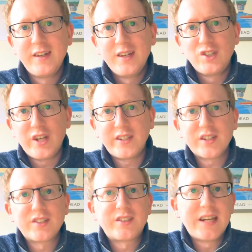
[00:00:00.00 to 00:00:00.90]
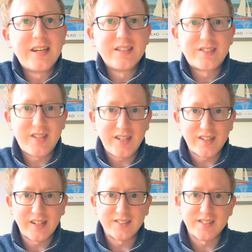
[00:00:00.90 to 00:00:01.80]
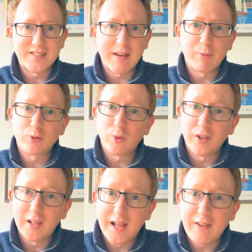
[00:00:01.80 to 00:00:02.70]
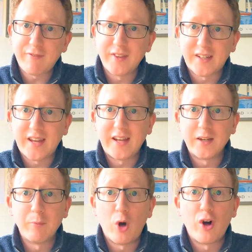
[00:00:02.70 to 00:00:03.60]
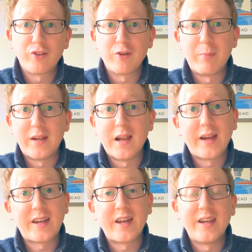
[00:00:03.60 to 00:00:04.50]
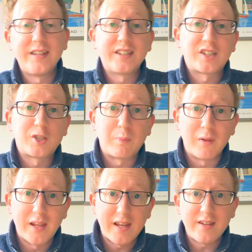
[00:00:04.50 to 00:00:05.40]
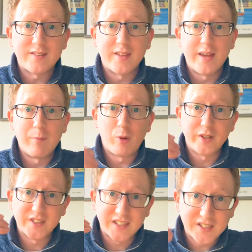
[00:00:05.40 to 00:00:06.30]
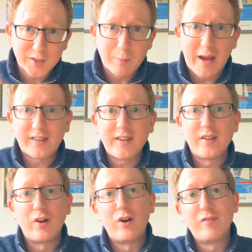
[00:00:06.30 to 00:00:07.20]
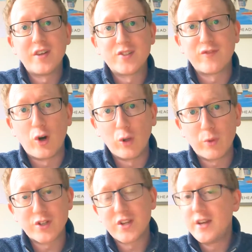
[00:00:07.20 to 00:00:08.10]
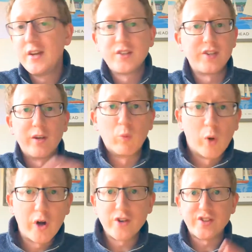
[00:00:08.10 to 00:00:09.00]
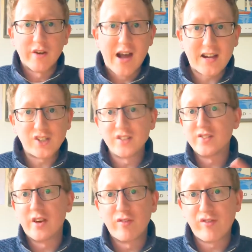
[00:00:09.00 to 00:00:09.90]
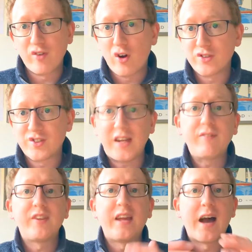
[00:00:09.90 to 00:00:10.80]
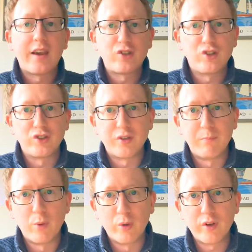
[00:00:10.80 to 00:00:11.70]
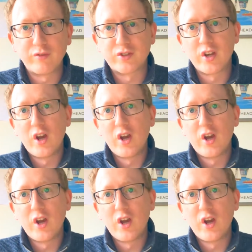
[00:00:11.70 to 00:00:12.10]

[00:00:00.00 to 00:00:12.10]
Jesus is teaching his disciples what life in the kingdom ought to be like, and he's explaining to them what is expected of his followers. So their words, their actions, their thoughts, even the attitudes and motives